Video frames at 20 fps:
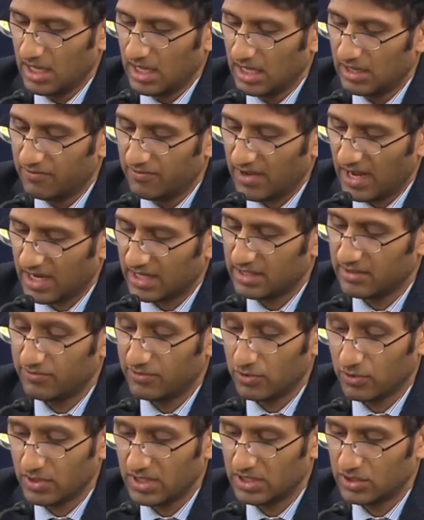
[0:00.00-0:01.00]
In fact,
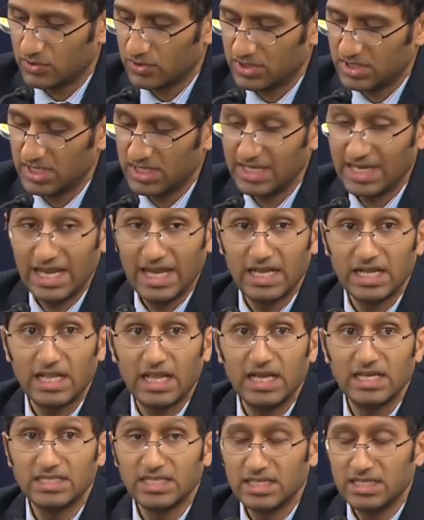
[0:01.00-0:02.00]
if you're interested in
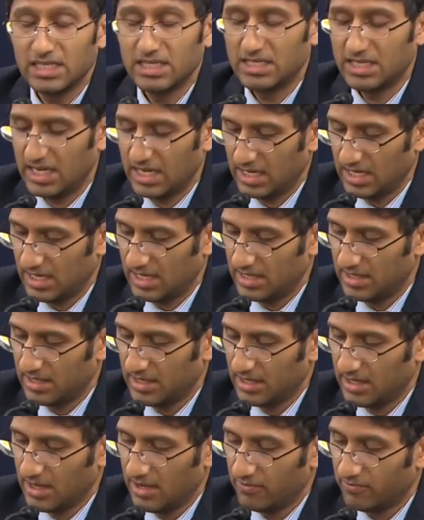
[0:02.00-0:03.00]
analyzing the data
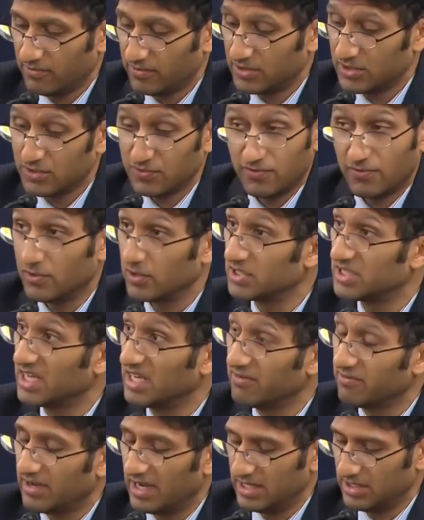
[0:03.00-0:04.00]
for,
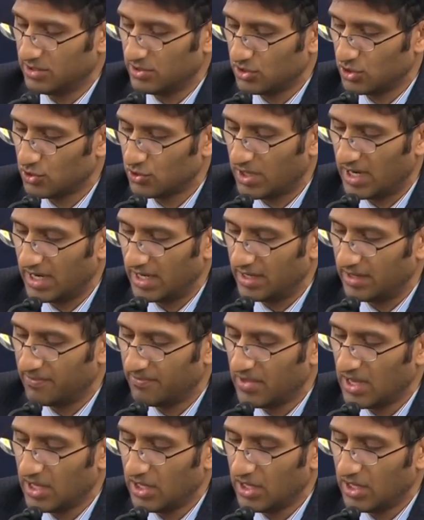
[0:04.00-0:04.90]
say, Pfizer's trial,